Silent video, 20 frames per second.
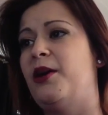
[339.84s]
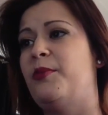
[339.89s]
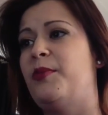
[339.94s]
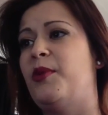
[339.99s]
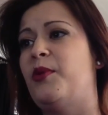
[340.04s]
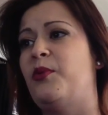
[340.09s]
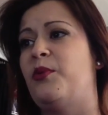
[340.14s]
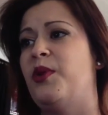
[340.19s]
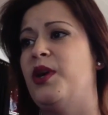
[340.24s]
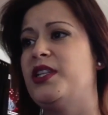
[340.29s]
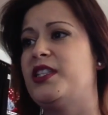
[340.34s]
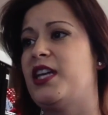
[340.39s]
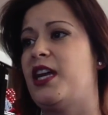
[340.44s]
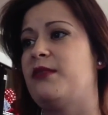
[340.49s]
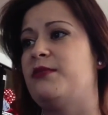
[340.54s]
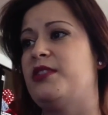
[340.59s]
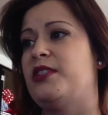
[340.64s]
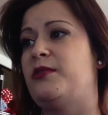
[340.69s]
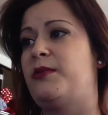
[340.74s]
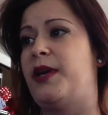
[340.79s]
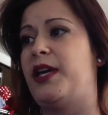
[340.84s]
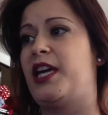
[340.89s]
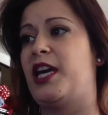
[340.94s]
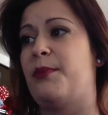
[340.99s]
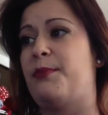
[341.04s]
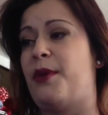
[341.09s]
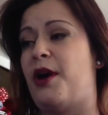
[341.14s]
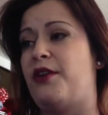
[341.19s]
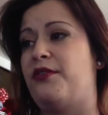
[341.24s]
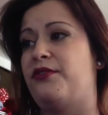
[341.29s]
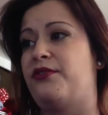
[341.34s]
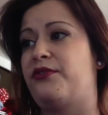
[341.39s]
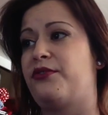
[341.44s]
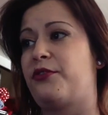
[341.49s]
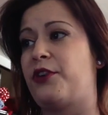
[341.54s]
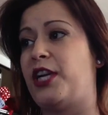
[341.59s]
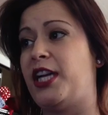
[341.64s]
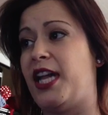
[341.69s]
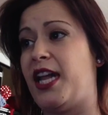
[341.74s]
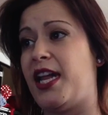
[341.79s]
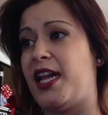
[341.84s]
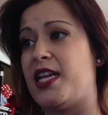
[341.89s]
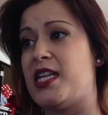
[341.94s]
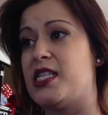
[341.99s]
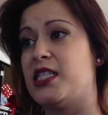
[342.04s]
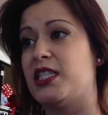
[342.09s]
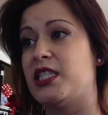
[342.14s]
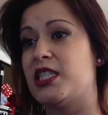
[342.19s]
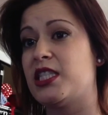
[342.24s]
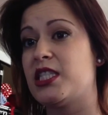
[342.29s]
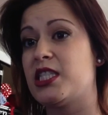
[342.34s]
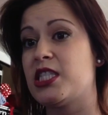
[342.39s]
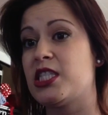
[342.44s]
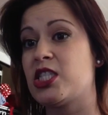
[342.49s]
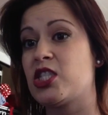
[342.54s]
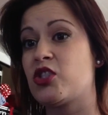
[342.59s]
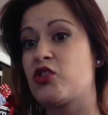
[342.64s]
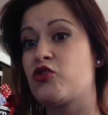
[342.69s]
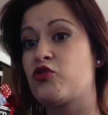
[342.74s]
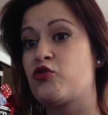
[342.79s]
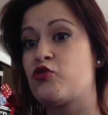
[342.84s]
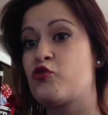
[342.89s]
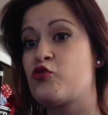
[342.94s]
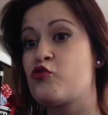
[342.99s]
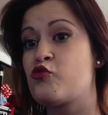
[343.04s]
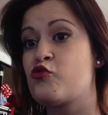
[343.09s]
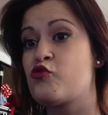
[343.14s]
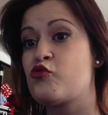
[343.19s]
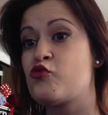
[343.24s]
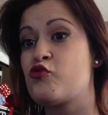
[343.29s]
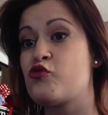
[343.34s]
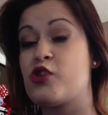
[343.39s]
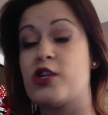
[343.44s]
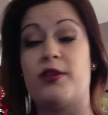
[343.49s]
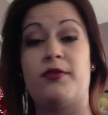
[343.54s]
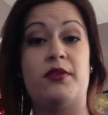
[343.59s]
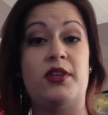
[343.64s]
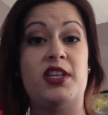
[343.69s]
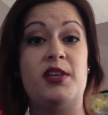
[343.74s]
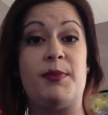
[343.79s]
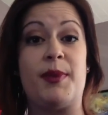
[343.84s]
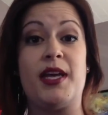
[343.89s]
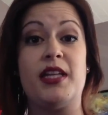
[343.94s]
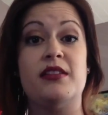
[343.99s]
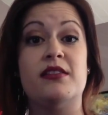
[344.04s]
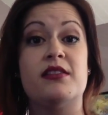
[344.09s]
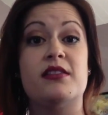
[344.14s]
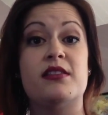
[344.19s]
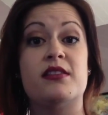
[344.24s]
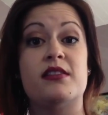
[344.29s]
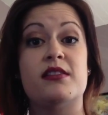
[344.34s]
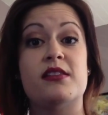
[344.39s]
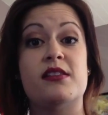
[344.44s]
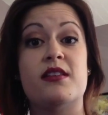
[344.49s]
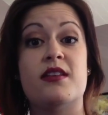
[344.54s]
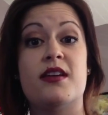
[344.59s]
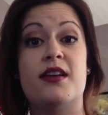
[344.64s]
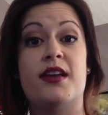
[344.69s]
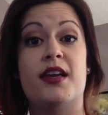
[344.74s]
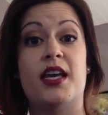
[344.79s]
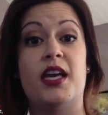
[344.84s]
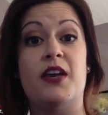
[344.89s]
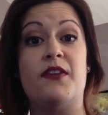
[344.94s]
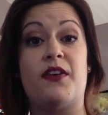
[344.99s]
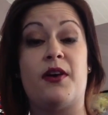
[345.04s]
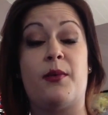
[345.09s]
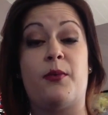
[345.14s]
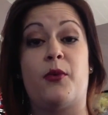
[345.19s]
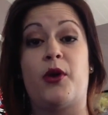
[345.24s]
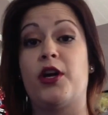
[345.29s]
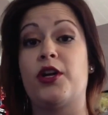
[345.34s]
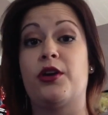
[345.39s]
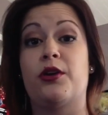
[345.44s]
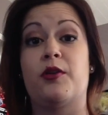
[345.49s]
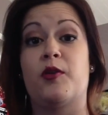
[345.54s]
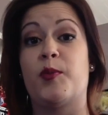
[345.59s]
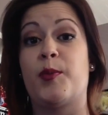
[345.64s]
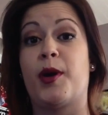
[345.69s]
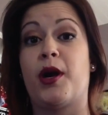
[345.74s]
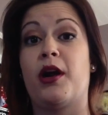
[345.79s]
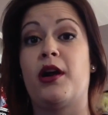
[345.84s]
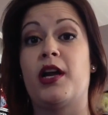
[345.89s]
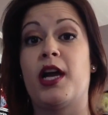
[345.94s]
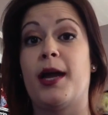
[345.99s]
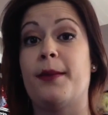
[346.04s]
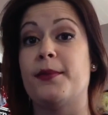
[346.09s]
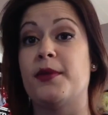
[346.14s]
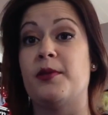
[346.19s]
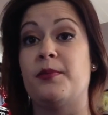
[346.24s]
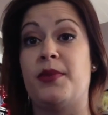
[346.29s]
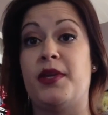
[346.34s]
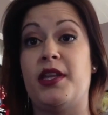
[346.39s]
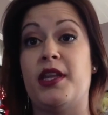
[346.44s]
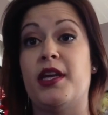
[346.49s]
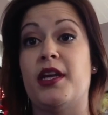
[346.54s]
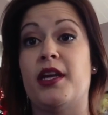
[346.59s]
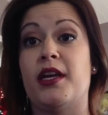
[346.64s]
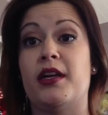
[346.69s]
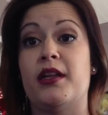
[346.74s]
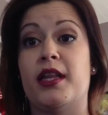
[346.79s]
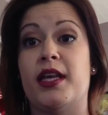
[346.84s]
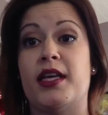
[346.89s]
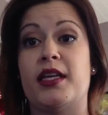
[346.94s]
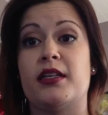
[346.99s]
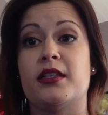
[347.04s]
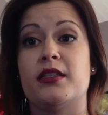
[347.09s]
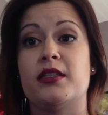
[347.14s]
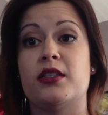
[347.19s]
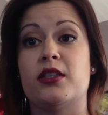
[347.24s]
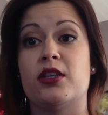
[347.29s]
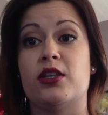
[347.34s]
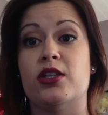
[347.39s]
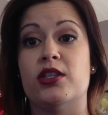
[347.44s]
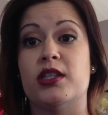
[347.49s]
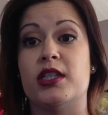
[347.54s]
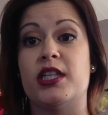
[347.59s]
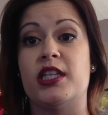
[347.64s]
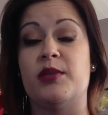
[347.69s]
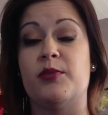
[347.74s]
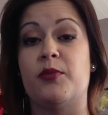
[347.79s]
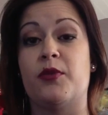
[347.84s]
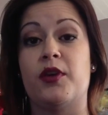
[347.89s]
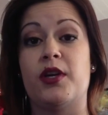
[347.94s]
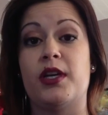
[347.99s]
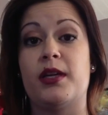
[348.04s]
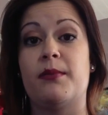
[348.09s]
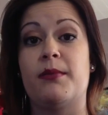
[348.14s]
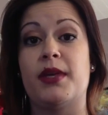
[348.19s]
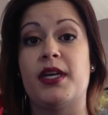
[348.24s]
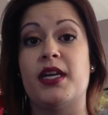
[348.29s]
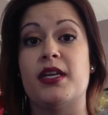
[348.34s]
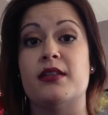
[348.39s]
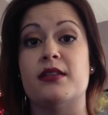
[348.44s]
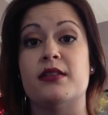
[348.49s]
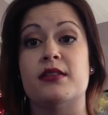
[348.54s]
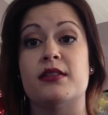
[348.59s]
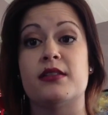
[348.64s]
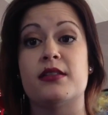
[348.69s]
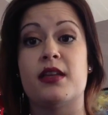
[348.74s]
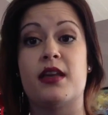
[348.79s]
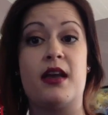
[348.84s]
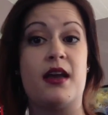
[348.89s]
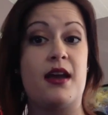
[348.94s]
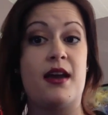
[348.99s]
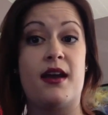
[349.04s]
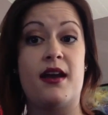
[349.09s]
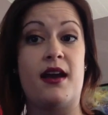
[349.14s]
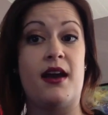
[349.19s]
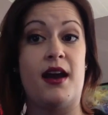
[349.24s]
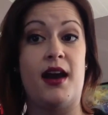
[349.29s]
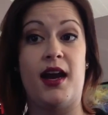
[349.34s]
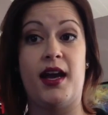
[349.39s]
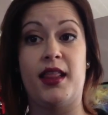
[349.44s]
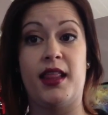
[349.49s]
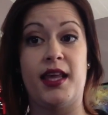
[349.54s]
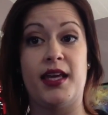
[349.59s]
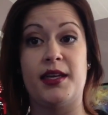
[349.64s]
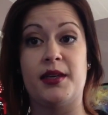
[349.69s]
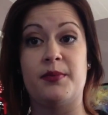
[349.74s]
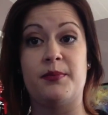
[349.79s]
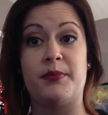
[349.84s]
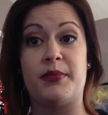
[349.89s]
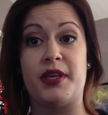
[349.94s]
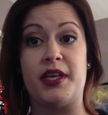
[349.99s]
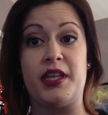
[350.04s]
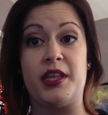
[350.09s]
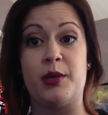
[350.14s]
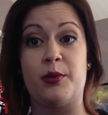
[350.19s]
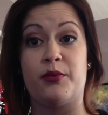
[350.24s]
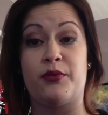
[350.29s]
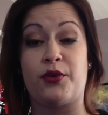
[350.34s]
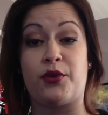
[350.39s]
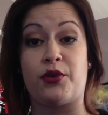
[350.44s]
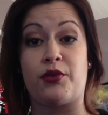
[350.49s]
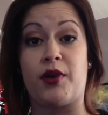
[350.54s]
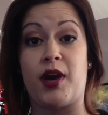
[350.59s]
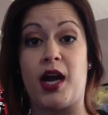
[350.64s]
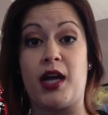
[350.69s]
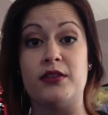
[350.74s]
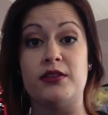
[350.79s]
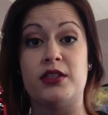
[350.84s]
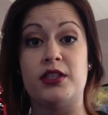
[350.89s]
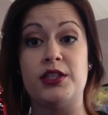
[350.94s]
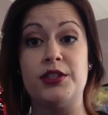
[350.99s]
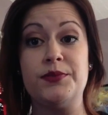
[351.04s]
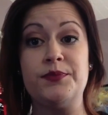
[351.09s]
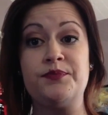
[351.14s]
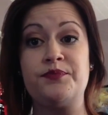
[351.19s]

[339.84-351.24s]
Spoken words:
What time do you wake up on free days? It really depends. If I want to go to a park, I'm going to be there, like, early in the morning because I like being there before the crowds do.